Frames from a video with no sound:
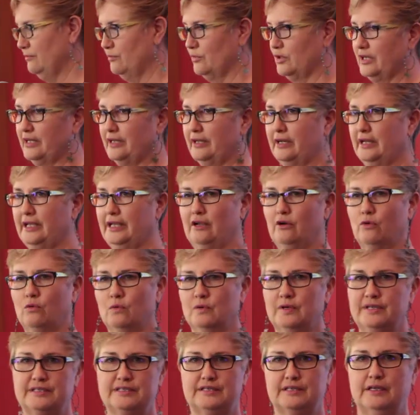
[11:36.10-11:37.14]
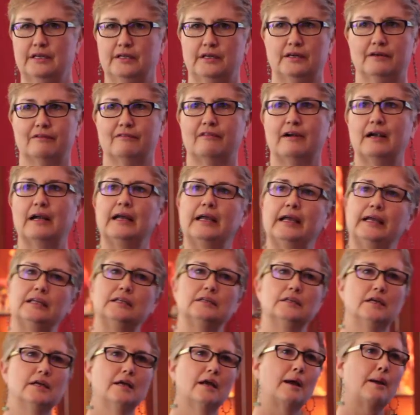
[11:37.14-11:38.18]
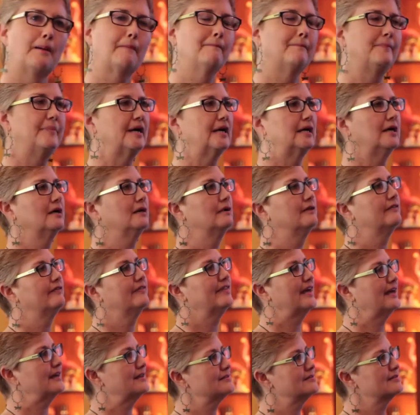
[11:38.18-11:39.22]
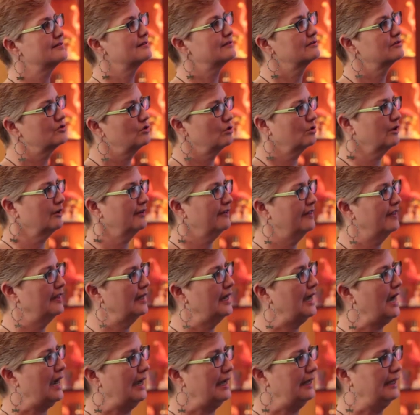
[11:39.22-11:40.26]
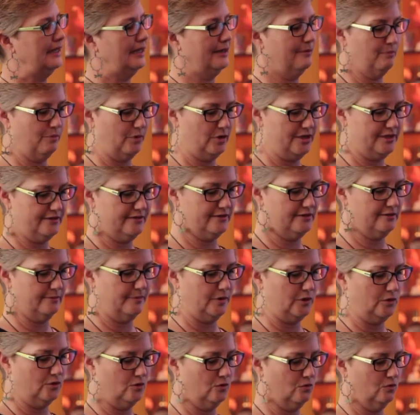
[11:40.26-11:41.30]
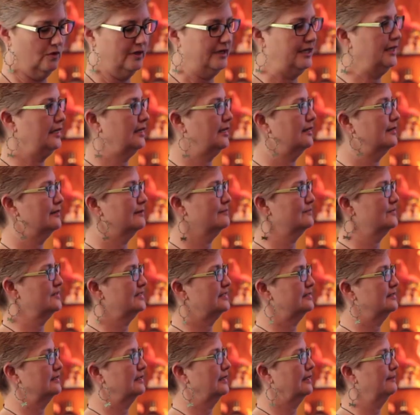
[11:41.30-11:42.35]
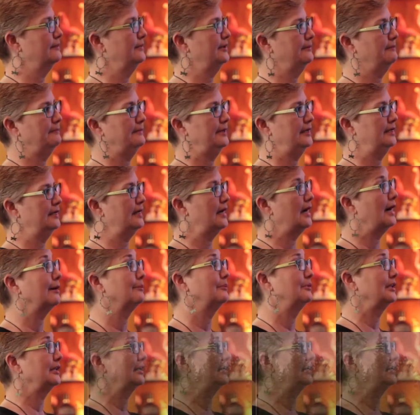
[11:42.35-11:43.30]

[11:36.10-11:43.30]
mean we're going to always get it right, but that's sort of the guiding principle when it comes to commitment, I